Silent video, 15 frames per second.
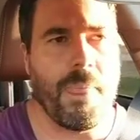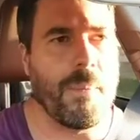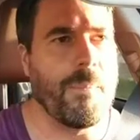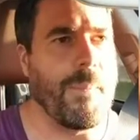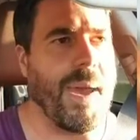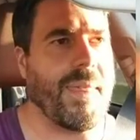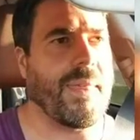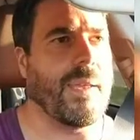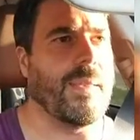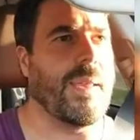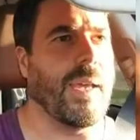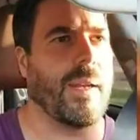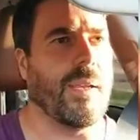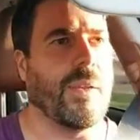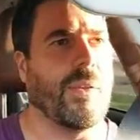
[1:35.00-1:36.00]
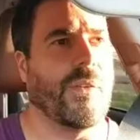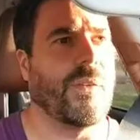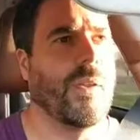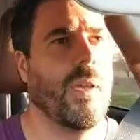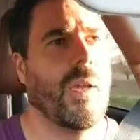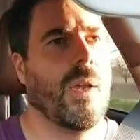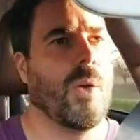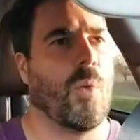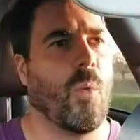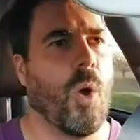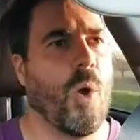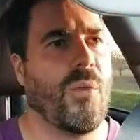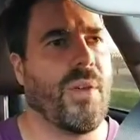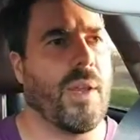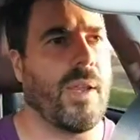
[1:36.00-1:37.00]
method that is
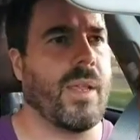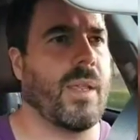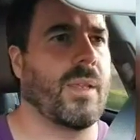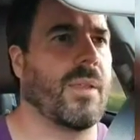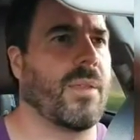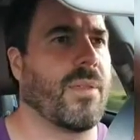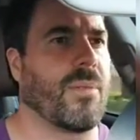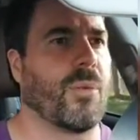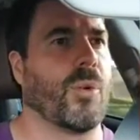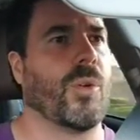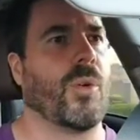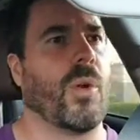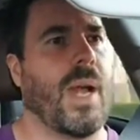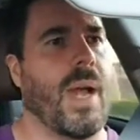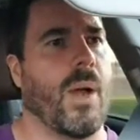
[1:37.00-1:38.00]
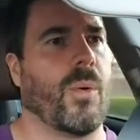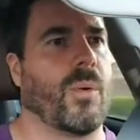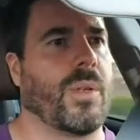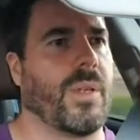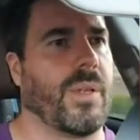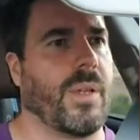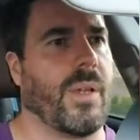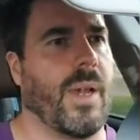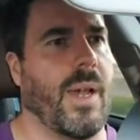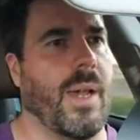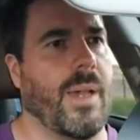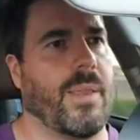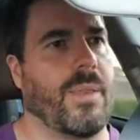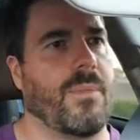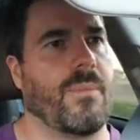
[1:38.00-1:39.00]
woven in throughout
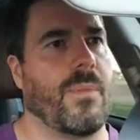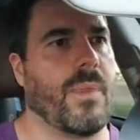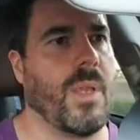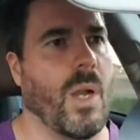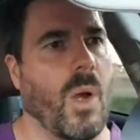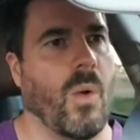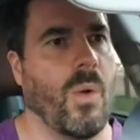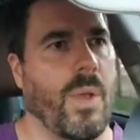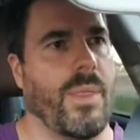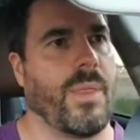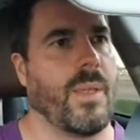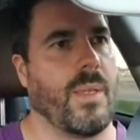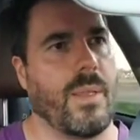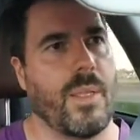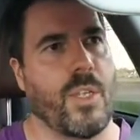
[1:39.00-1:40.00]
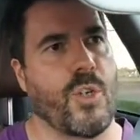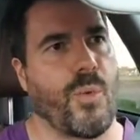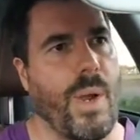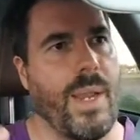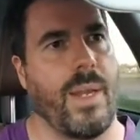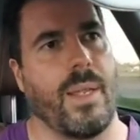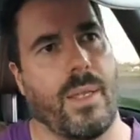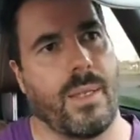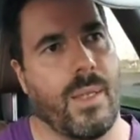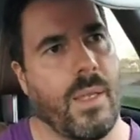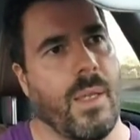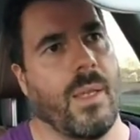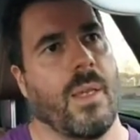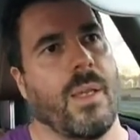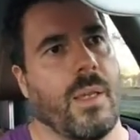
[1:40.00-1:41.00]
the training
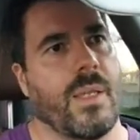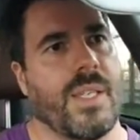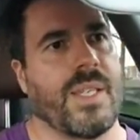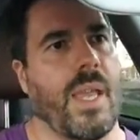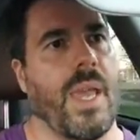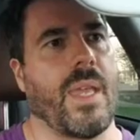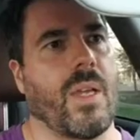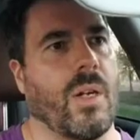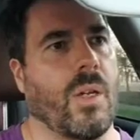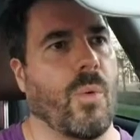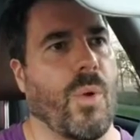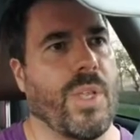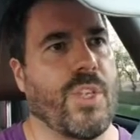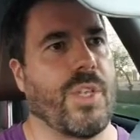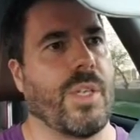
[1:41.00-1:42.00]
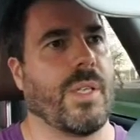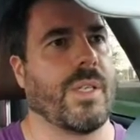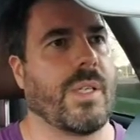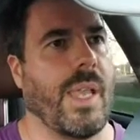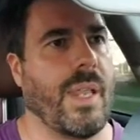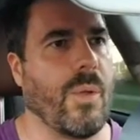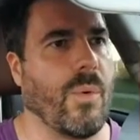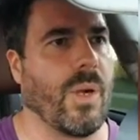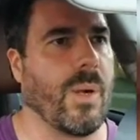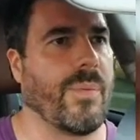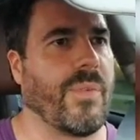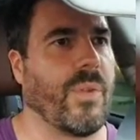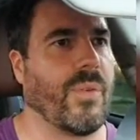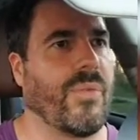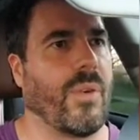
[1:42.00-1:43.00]
cycle, which is anywhere up
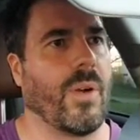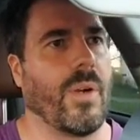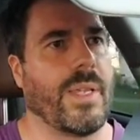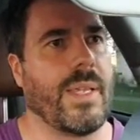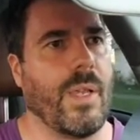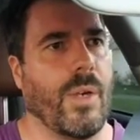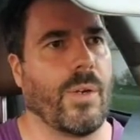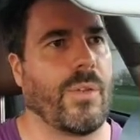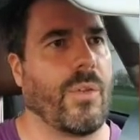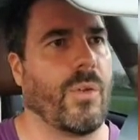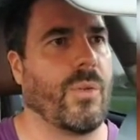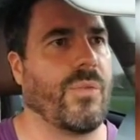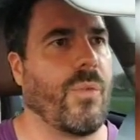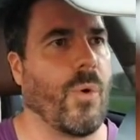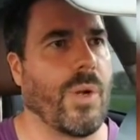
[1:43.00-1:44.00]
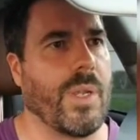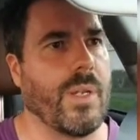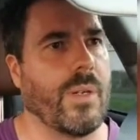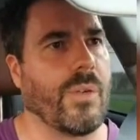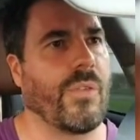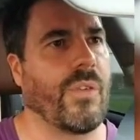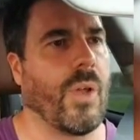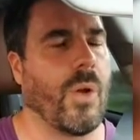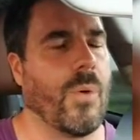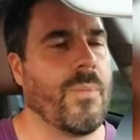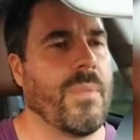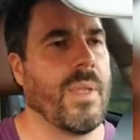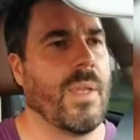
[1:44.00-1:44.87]
to for a year to 4 years. So